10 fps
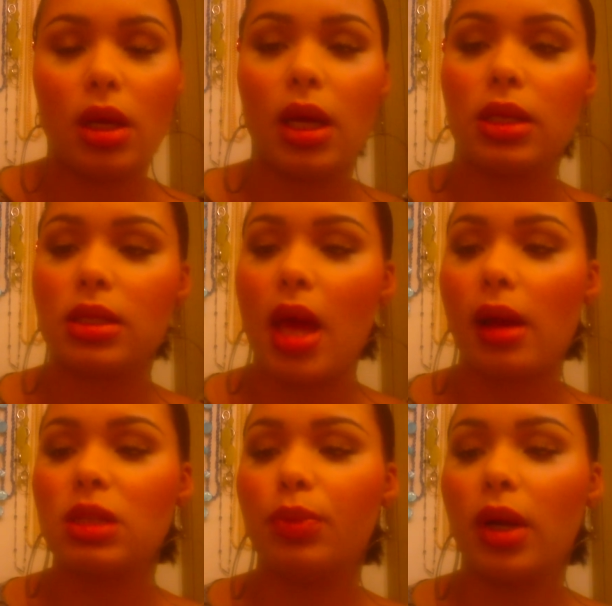It's
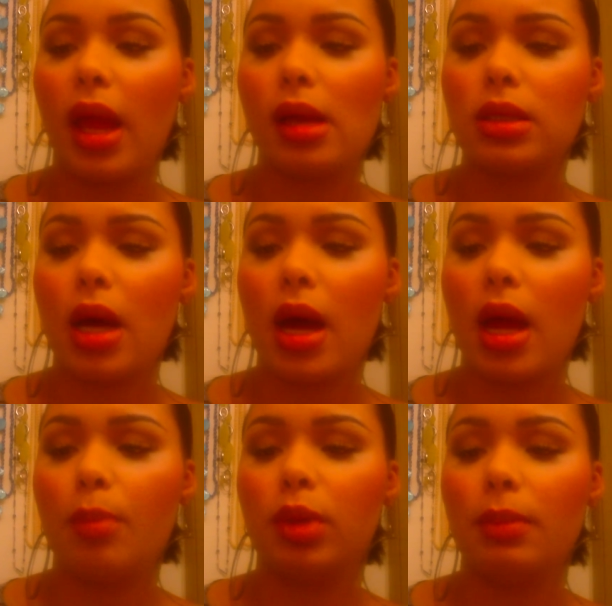Expert
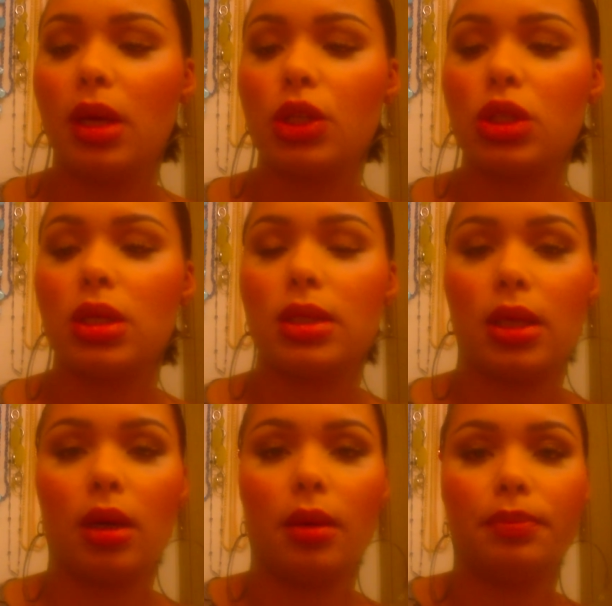Anti-Blemish
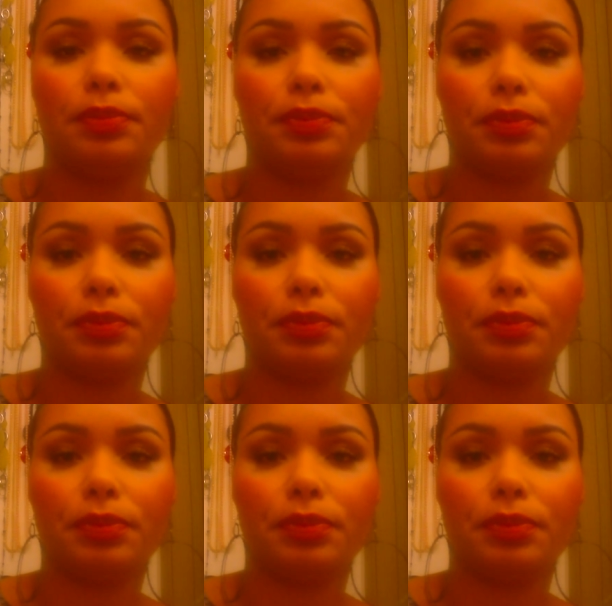Serum.